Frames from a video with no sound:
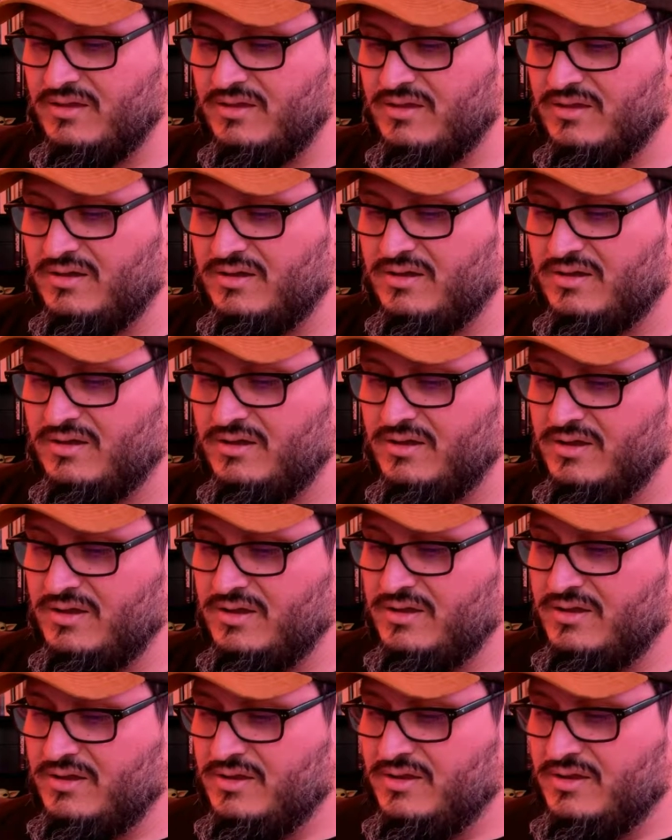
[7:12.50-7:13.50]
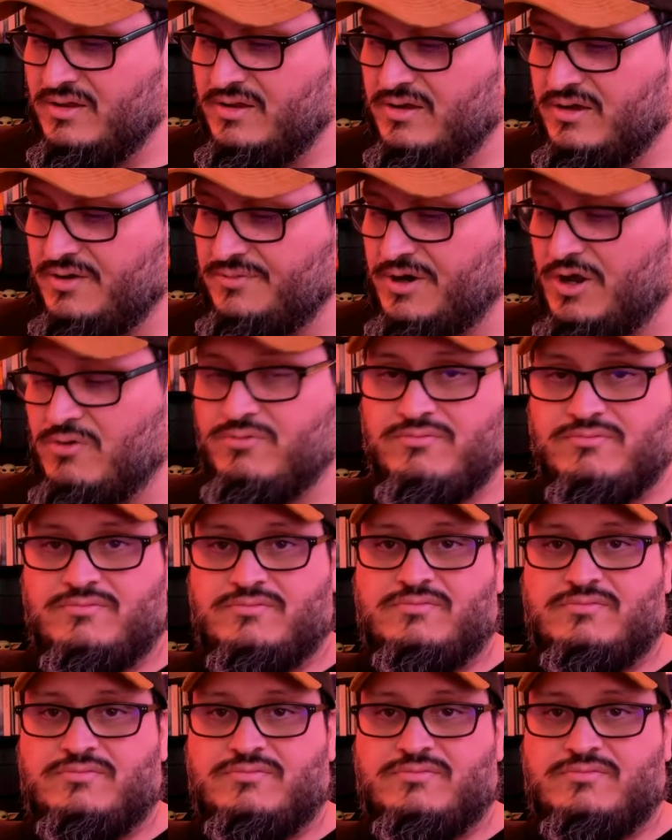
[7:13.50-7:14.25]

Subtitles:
Here we go.